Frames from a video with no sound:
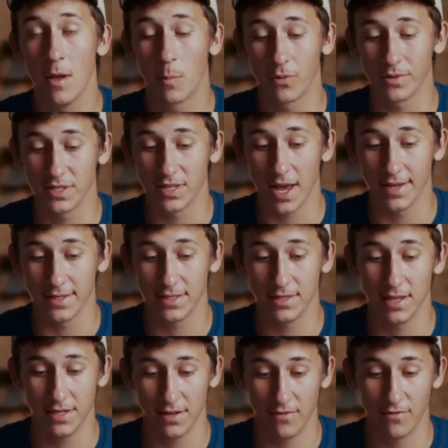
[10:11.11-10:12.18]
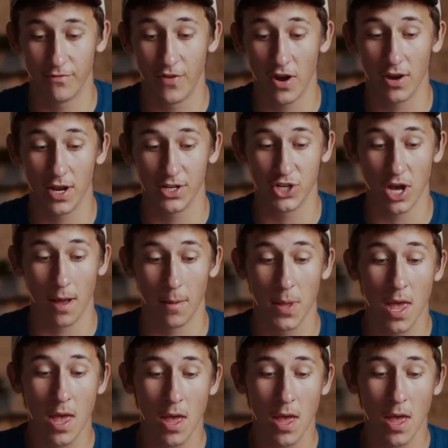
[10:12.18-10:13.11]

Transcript: precise, and they did a very good job.